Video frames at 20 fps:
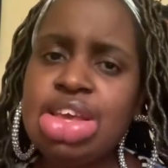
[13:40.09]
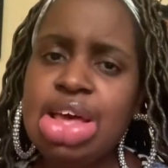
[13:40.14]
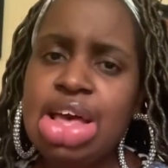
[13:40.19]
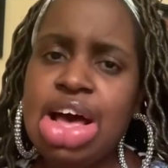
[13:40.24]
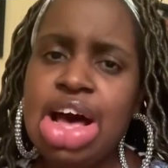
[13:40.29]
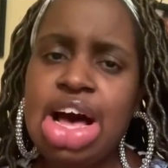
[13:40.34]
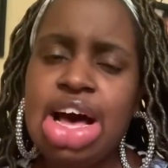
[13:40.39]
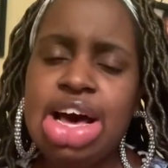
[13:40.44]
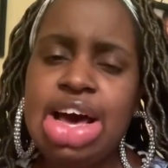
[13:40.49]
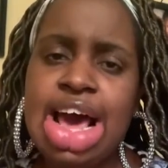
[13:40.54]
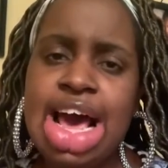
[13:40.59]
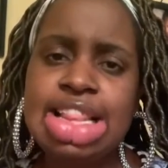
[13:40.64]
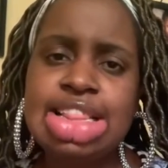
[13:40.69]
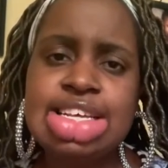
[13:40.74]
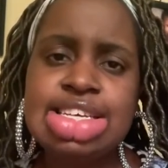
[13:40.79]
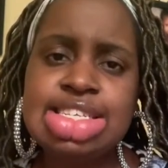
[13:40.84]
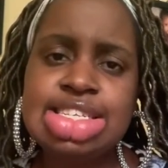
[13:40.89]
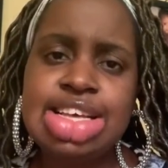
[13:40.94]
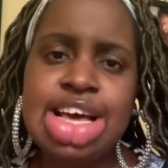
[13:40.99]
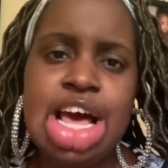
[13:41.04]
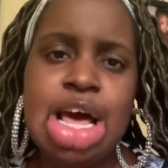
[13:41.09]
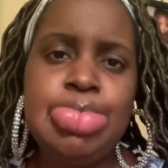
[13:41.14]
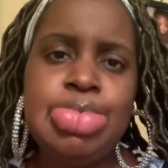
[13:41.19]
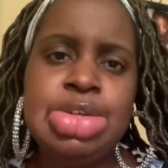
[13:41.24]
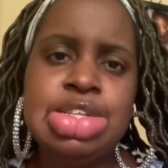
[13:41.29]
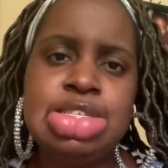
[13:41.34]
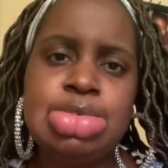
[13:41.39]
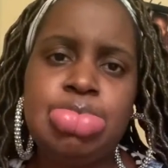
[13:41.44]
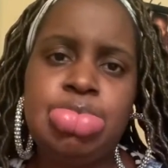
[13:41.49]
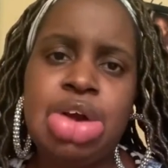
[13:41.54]
At this time,
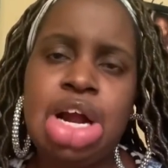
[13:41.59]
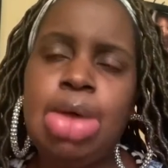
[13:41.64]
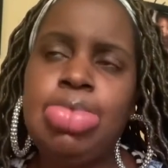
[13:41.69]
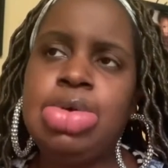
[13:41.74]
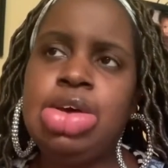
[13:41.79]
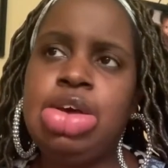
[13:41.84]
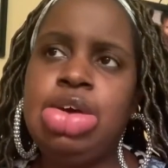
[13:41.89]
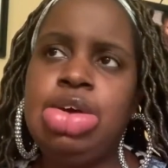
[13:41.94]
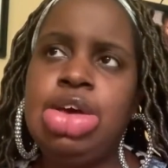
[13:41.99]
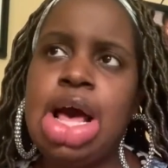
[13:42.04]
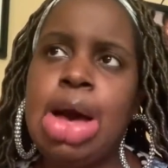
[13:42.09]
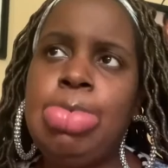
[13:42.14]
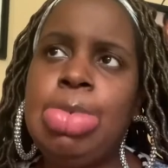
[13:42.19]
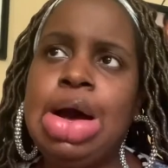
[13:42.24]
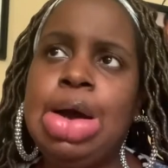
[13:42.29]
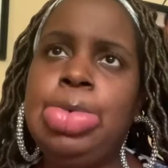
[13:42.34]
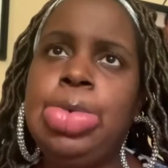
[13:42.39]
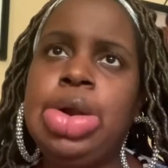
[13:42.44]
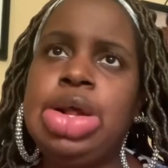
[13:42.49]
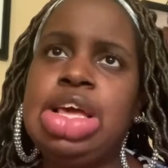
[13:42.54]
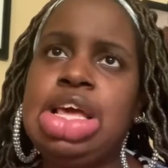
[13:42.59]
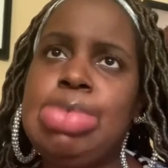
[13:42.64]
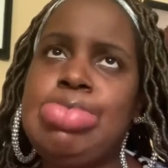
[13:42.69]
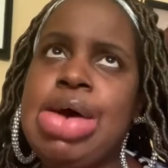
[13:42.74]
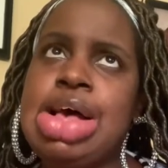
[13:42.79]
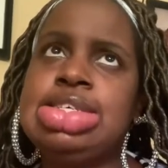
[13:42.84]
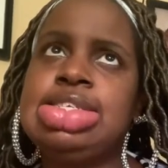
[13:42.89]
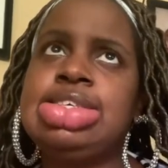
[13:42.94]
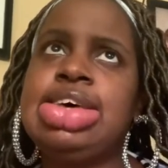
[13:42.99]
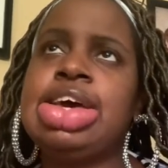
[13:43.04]
I'm already in
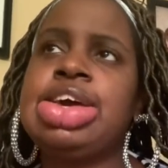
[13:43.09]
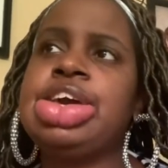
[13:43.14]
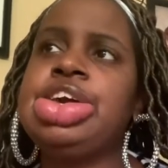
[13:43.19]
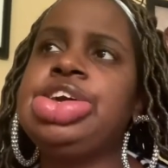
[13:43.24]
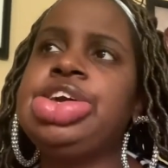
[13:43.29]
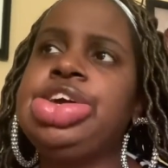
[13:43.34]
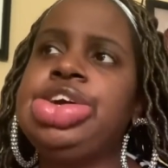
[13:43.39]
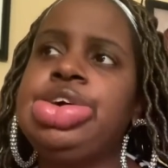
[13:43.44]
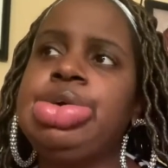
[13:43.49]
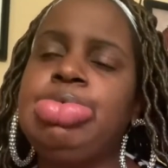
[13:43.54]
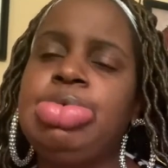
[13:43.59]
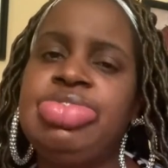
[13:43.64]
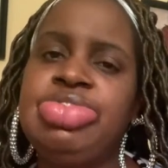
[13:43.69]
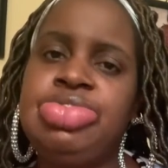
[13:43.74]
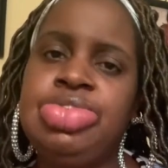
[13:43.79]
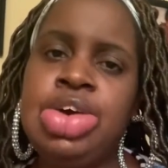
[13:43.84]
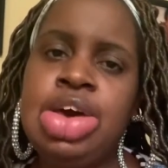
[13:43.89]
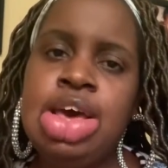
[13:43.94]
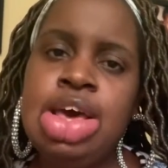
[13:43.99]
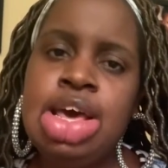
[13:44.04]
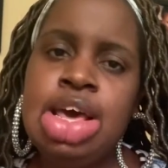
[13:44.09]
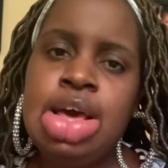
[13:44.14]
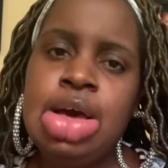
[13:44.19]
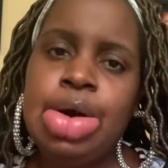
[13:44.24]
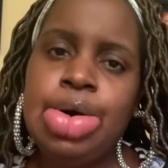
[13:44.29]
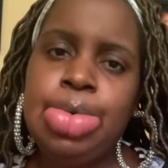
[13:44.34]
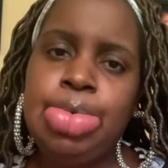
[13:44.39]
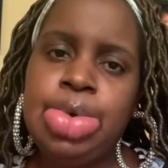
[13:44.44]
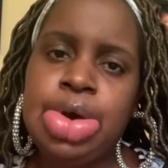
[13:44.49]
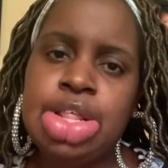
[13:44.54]
my second year
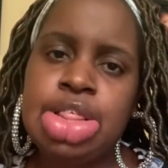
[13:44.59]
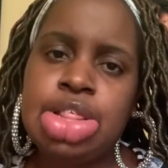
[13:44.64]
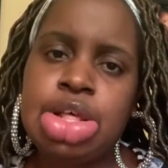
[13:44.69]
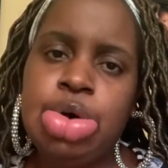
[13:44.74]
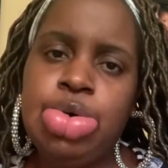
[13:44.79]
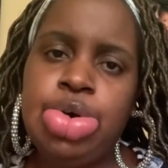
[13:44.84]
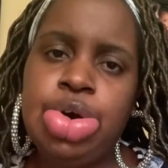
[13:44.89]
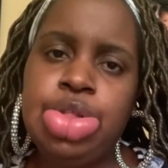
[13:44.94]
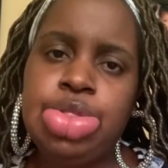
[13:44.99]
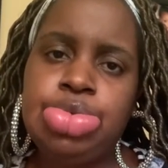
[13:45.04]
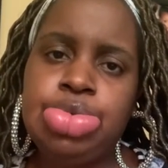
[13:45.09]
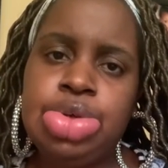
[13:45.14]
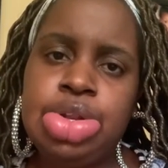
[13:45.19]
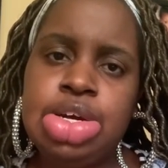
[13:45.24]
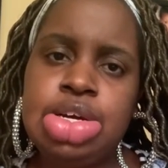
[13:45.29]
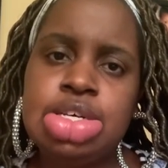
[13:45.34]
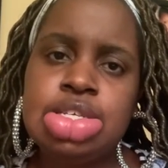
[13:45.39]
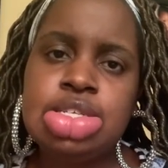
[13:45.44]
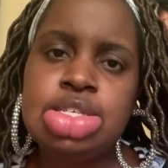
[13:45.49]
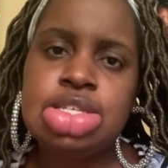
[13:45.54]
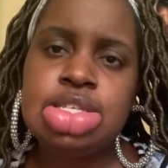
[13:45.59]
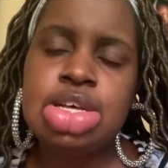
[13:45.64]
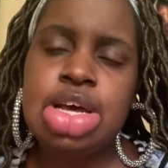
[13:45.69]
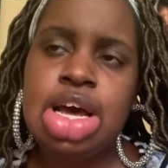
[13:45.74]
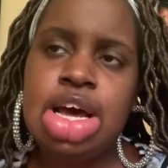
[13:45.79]
with going through this.